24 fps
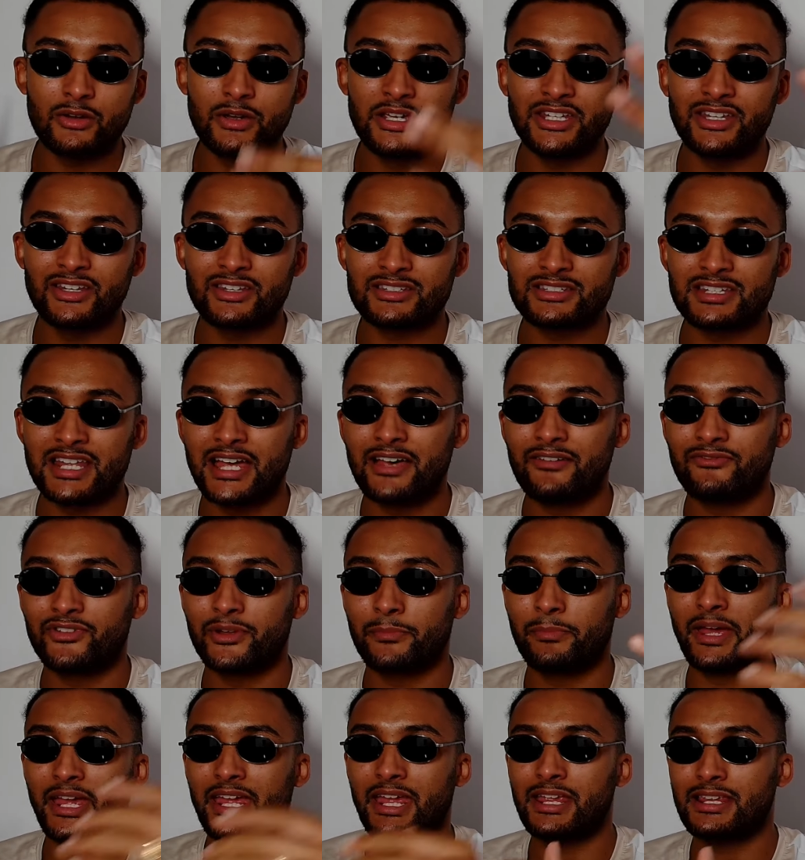He doesn't have the
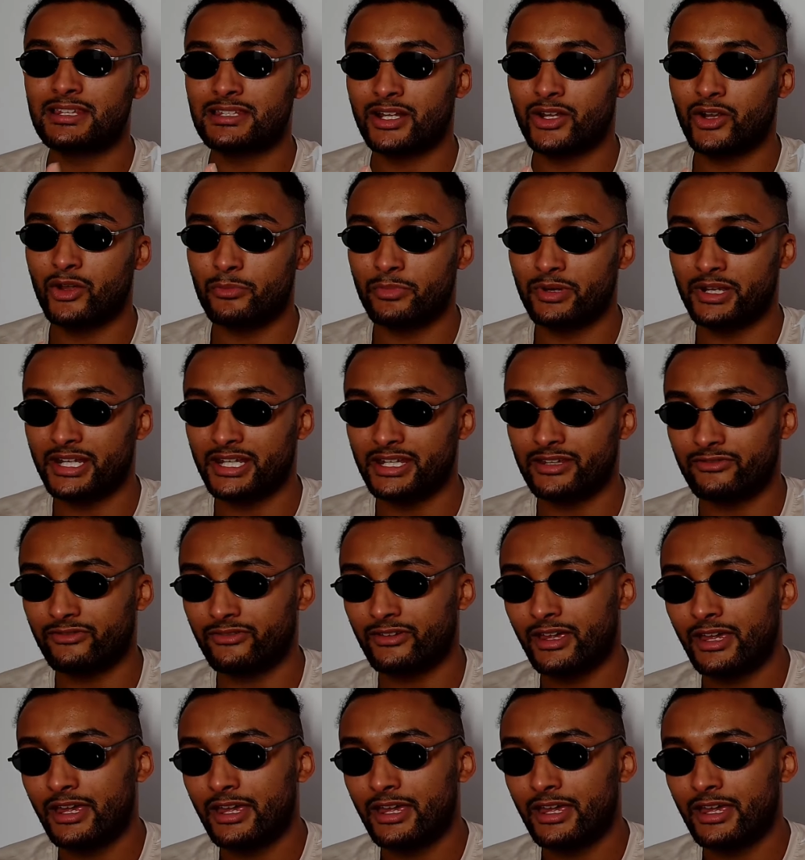base, I don't believe.